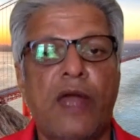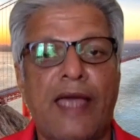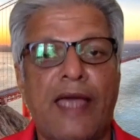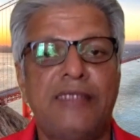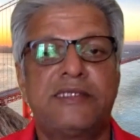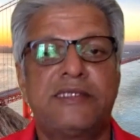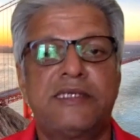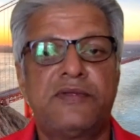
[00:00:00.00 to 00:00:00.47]

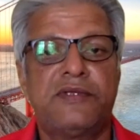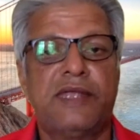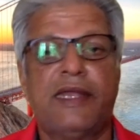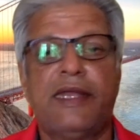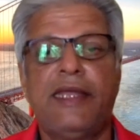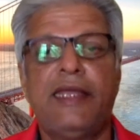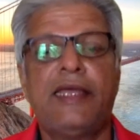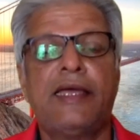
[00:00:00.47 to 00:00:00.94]
answer with
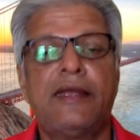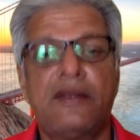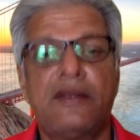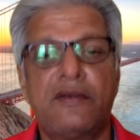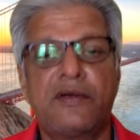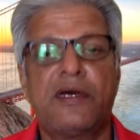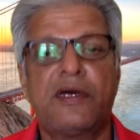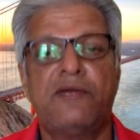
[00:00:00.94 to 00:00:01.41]
any kind
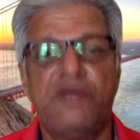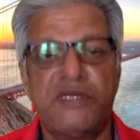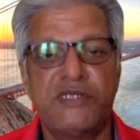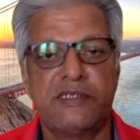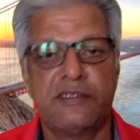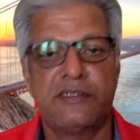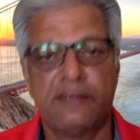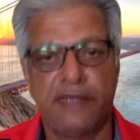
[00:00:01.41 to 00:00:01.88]
of
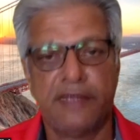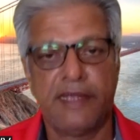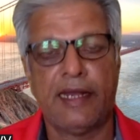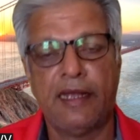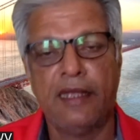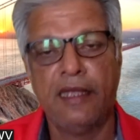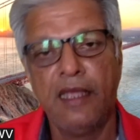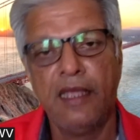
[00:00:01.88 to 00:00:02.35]
conviction then.
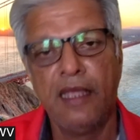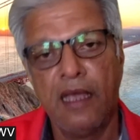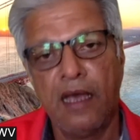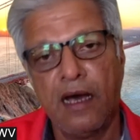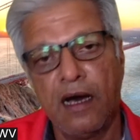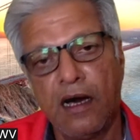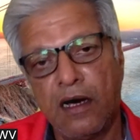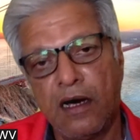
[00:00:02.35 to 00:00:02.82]

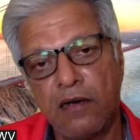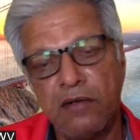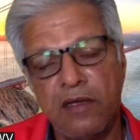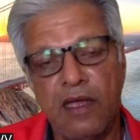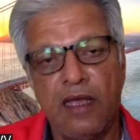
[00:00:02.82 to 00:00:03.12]
Uh,